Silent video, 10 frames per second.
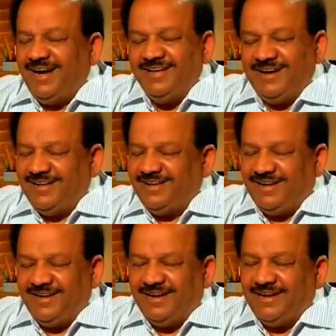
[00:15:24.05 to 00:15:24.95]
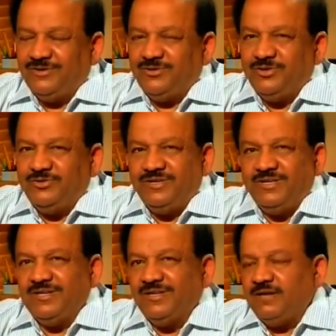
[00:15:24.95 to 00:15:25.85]
I, I, I, I do, you
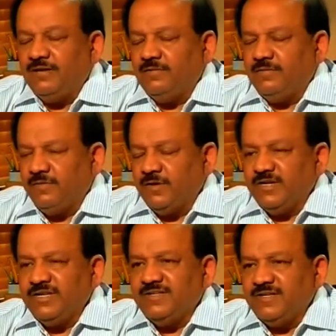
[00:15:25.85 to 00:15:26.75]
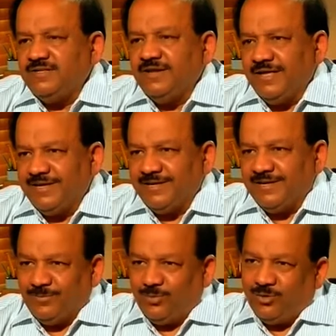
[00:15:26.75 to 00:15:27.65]
see, uh, for a disease
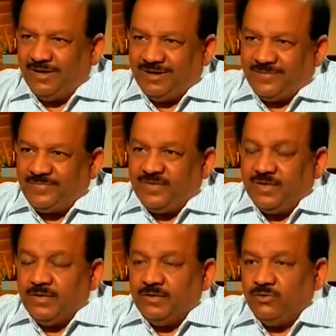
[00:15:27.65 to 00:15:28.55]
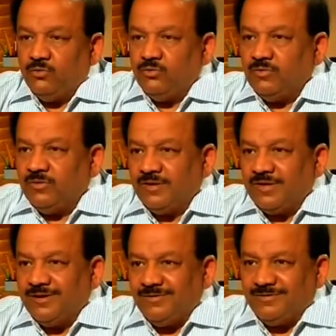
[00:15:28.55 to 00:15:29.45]
like Ebola, you
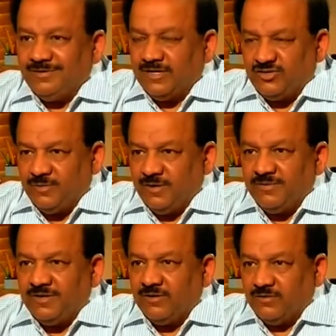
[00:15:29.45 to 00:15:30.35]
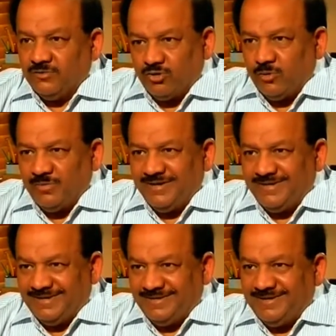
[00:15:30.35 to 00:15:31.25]
cannot experiment on the
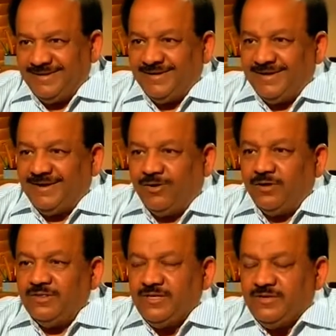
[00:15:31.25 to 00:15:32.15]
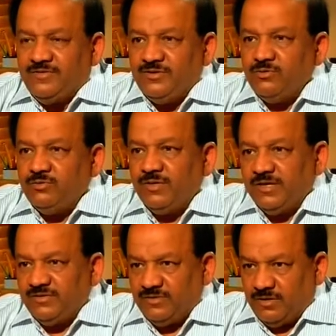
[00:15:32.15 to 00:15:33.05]
community all these new
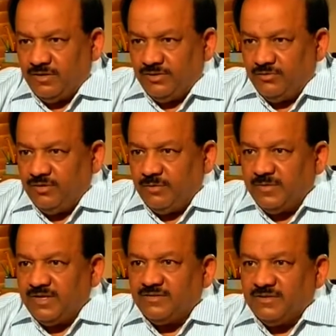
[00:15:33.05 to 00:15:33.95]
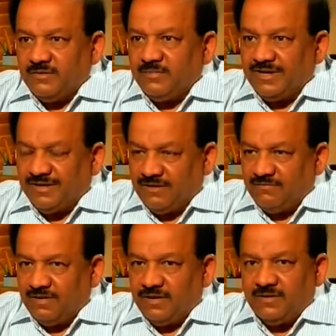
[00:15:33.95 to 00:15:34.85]
things or new happenings in the
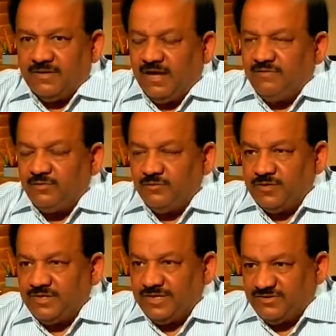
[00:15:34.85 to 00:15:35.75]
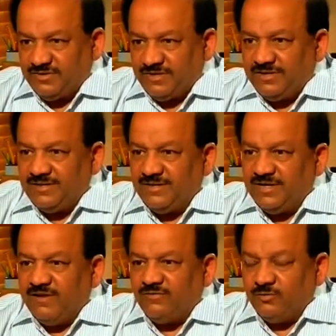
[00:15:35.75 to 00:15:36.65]
medical world they have to be tested
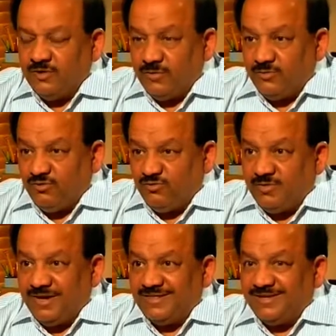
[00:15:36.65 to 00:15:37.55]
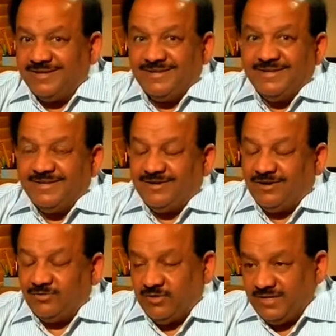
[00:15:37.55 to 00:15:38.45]
they have to be approved by the
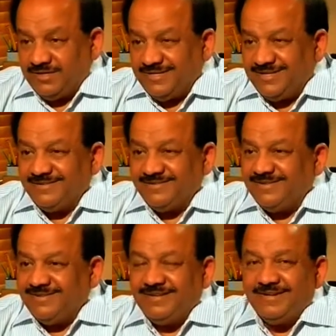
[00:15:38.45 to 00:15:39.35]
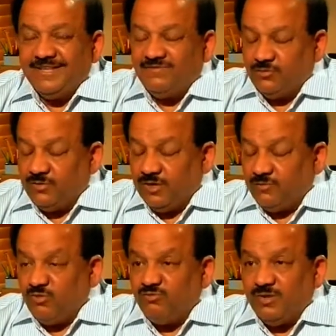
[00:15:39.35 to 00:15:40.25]
authorized agencies and they have to be
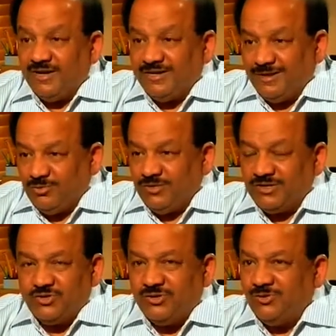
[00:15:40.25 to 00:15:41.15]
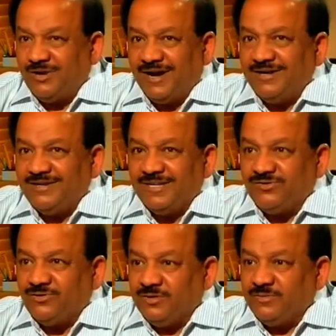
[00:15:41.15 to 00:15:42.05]
approved by WHO you can't
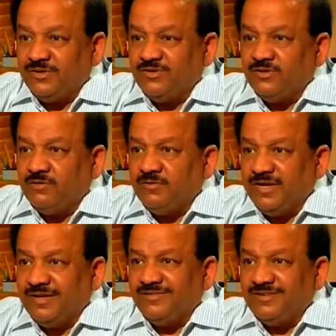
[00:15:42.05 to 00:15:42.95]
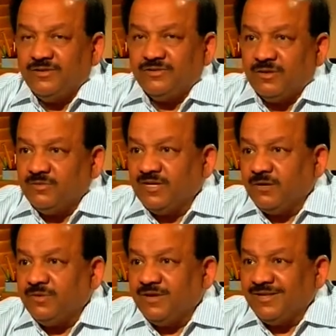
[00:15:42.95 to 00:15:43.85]
just on the basis of hearsay or
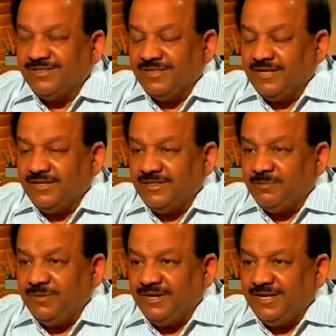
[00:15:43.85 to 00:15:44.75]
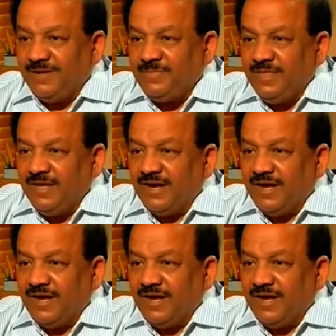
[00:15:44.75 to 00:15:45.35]
something appearing in the media